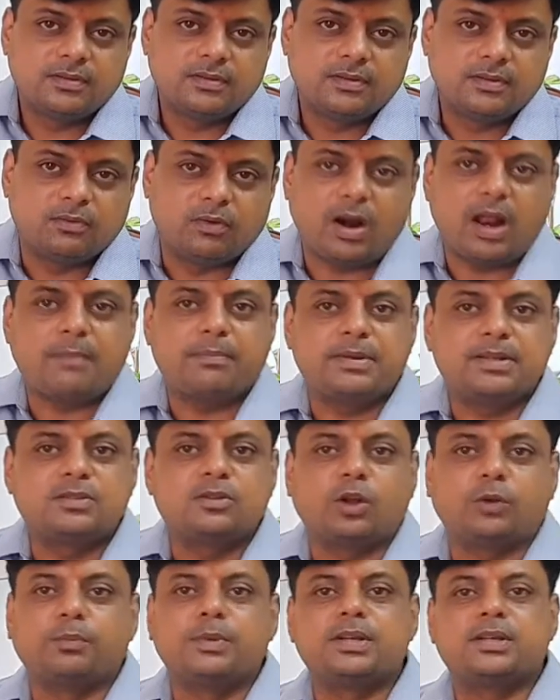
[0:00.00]
What happens a
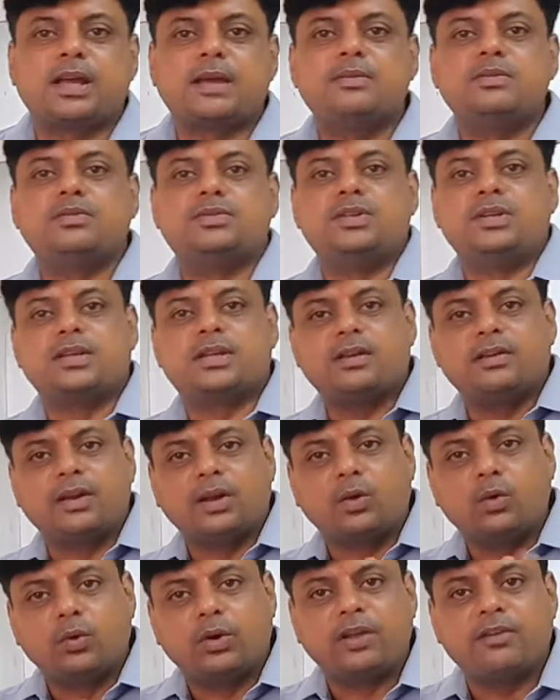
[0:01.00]
lot many times is
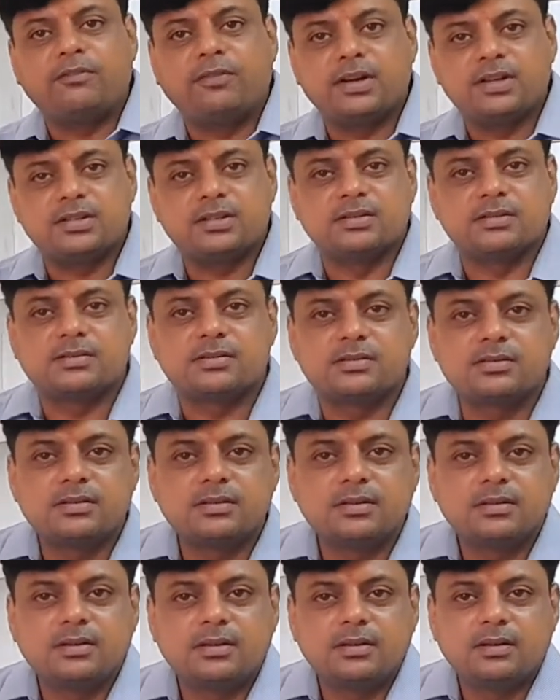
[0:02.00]
recruiting freshers.
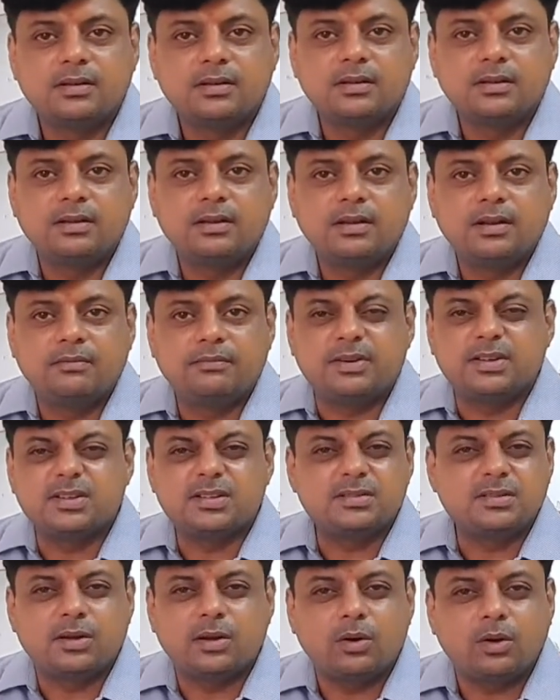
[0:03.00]
Freshers,
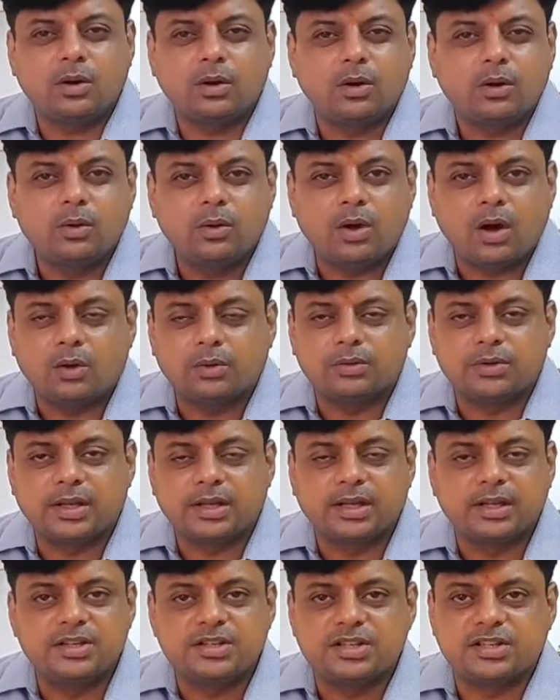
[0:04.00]
they do not know how to take
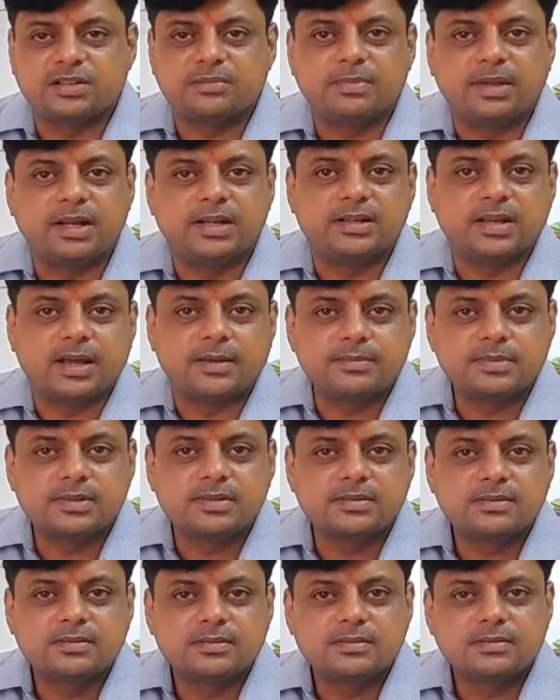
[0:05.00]
initiative many times.
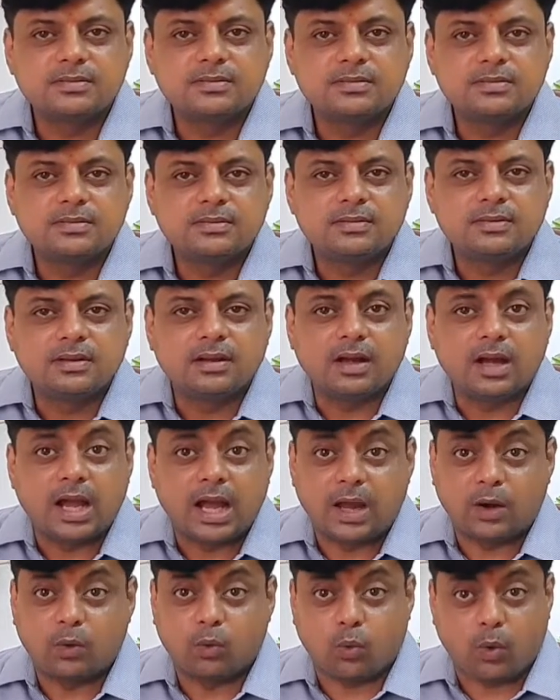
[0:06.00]

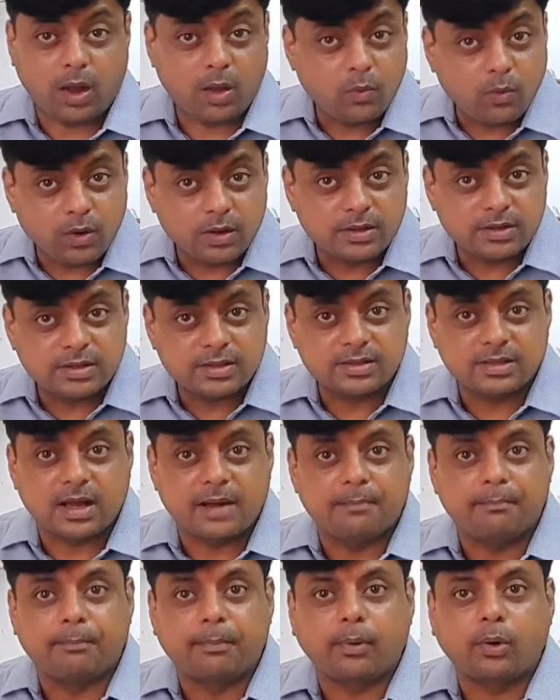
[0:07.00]
And what I want is a
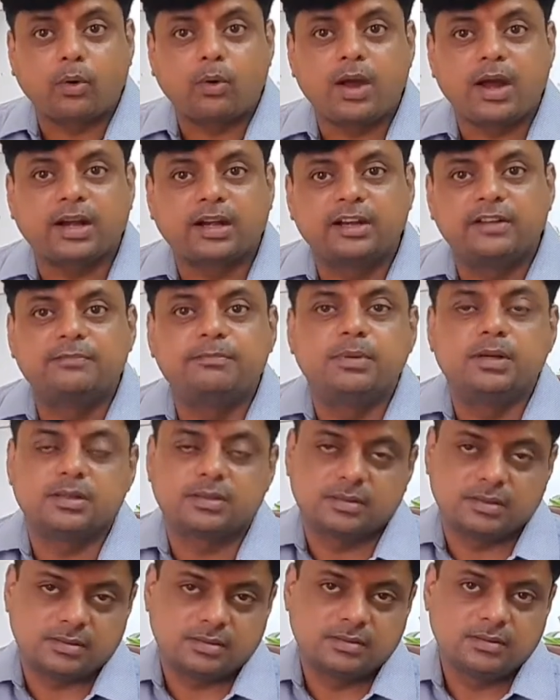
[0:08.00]
proactive
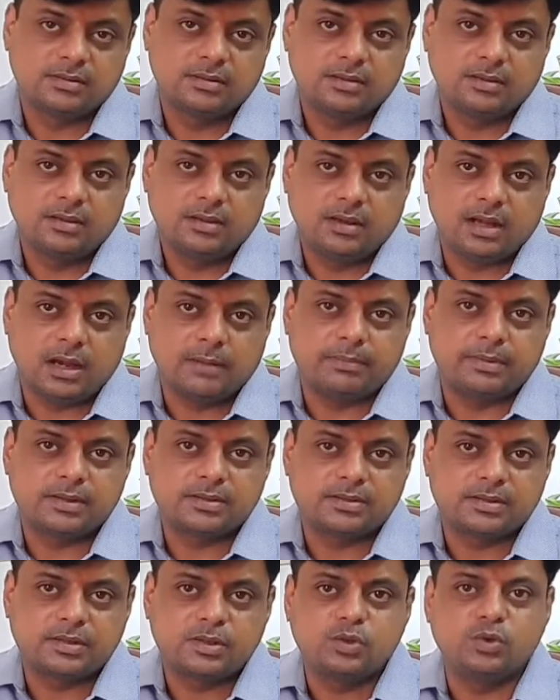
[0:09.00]
person, a
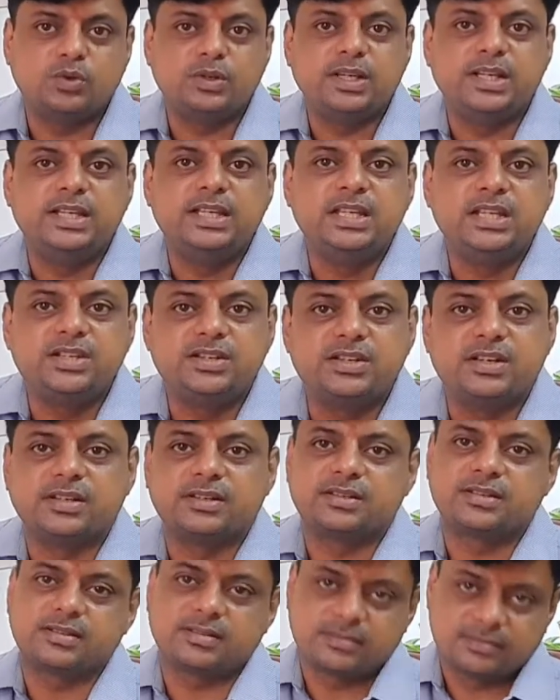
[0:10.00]
person who
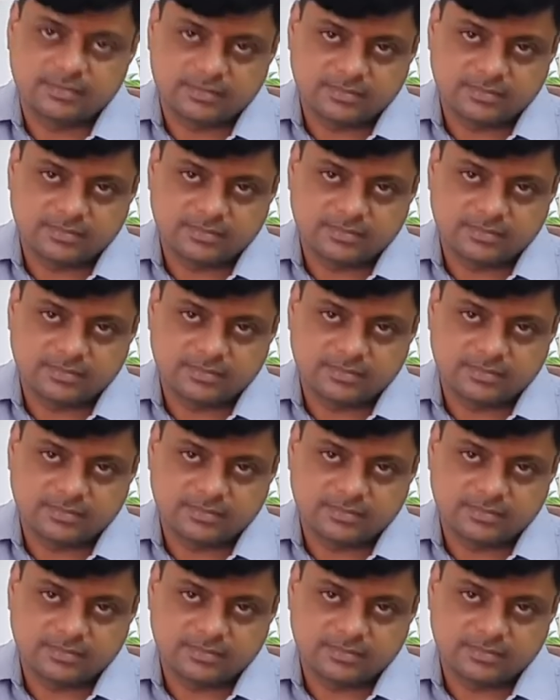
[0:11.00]
initiates.